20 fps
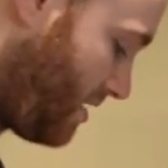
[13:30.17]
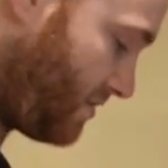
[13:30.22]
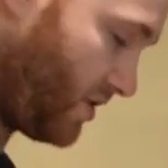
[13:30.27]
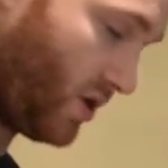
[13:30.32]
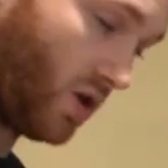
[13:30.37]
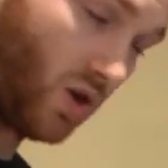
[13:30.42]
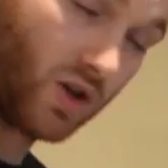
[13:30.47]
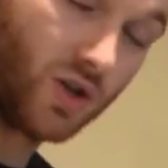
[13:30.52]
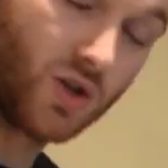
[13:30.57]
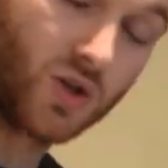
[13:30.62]
You
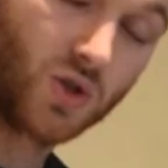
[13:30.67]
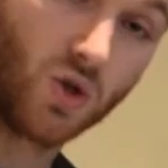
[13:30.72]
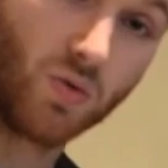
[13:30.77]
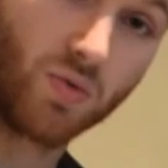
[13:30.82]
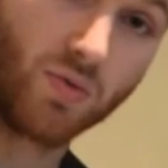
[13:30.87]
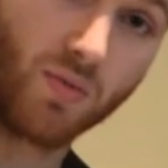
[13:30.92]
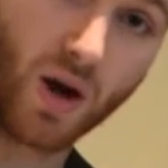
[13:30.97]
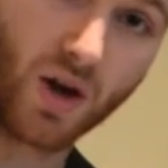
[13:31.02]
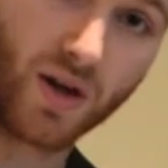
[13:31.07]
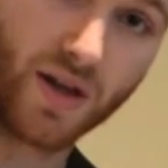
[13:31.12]
look in
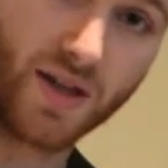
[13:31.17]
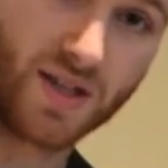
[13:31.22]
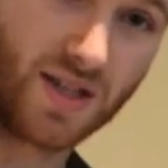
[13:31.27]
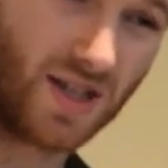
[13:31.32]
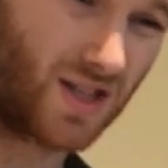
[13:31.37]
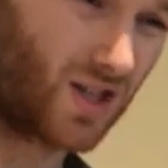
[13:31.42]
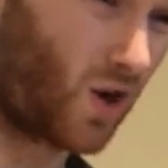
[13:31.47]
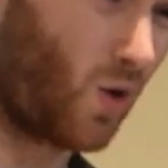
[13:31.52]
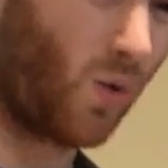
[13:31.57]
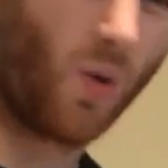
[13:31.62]
supermarkets,
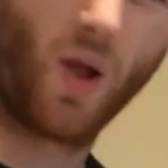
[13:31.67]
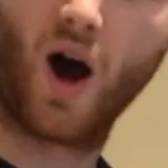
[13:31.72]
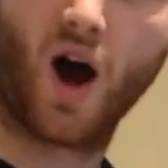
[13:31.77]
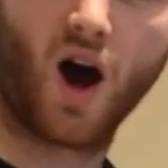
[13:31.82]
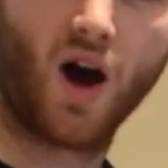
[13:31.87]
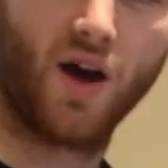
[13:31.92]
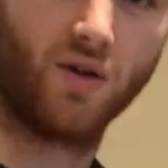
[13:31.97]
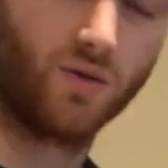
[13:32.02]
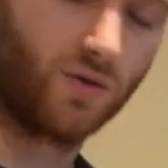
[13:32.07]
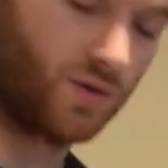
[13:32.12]
there's whole
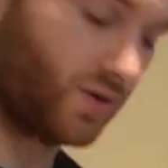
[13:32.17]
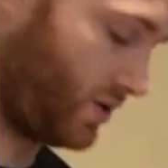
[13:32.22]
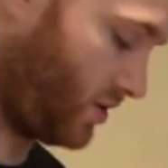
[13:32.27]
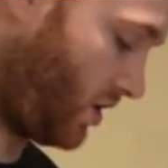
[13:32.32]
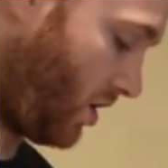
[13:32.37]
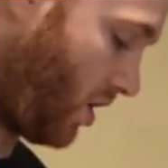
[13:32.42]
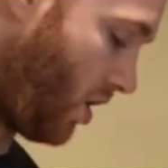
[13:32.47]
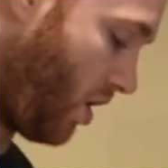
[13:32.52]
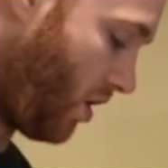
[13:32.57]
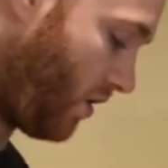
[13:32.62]
aisles
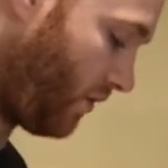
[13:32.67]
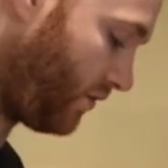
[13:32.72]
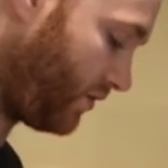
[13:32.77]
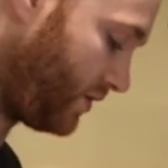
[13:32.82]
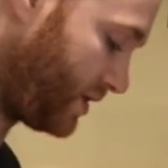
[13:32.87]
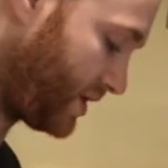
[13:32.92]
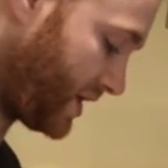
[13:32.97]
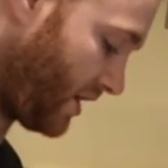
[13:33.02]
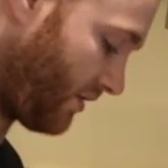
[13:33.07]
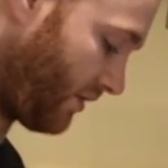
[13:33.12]
of
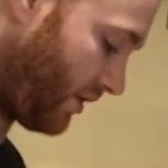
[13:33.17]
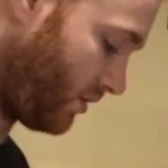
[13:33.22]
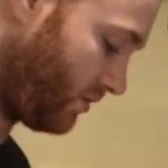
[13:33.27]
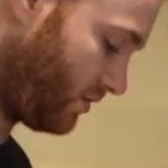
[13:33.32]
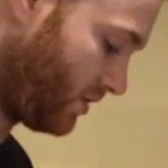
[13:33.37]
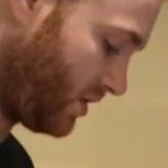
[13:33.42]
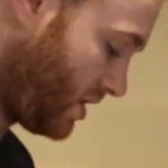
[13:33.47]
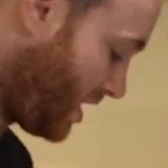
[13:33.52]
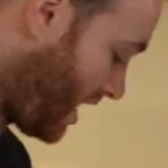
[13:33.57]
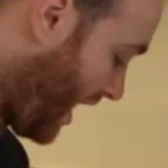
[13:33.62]
cereal,
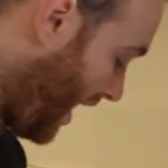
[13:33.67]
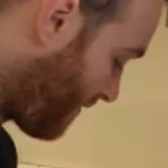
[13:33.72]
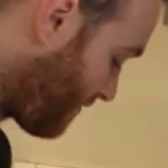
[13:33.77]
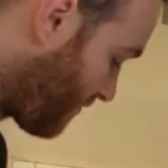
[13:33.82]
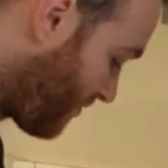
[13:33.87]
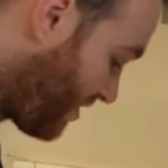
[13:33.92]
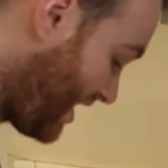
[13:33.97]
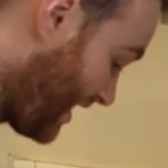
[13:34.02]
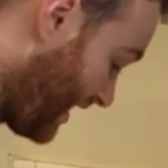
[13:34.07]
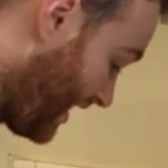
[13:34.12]
and
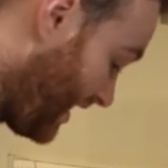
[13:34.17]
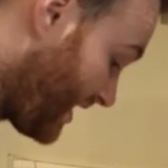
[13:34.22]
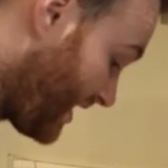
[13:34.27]
really,